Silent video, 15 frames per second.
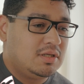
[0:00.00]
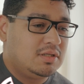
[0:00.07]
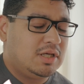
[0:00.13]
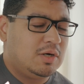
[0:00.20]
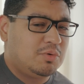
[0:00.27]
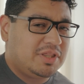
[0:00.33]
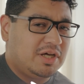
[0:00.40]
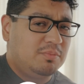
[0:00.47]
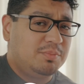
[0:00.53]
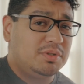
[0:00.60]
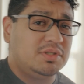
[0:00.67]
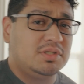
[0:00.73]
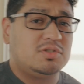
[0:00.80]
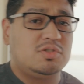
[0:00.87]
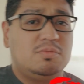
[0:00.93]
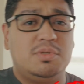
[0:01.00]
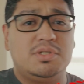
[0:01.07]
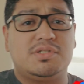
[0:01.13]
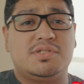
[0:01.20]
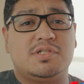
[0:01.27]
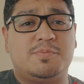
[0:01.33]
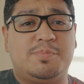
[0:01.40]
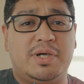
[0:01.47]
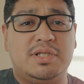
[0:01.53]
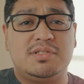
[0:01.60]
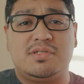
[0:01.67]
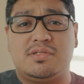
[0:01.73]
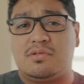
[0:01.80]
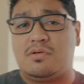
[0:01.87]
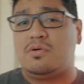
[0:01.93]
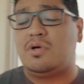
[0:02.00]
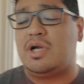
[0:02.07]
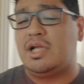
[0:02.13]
Now, without building too much suspense or